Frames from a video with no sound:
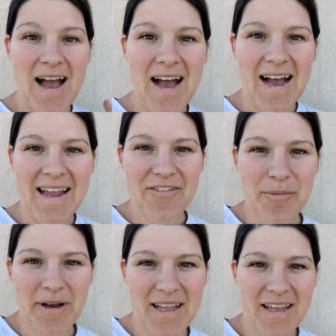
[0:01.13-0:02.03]
Hi
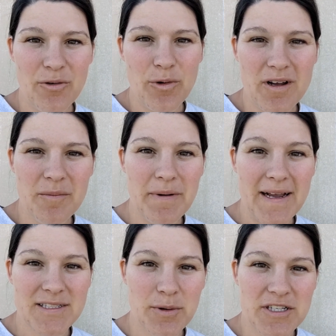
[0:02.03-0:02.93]
everybody, welcome
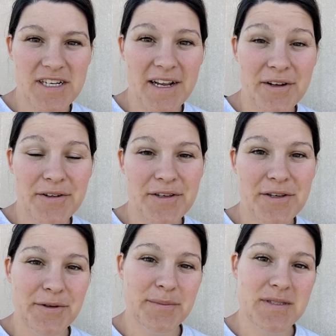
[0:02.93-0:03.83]
back to our channel,
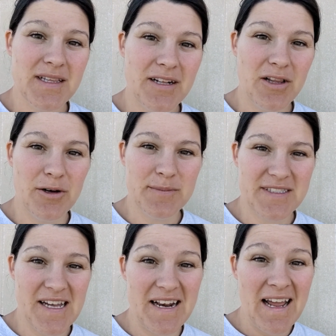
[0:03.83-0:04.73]
Hume's Little
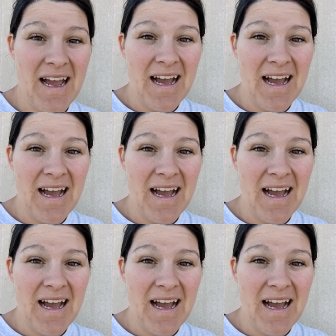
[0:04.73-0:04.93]
Homestead.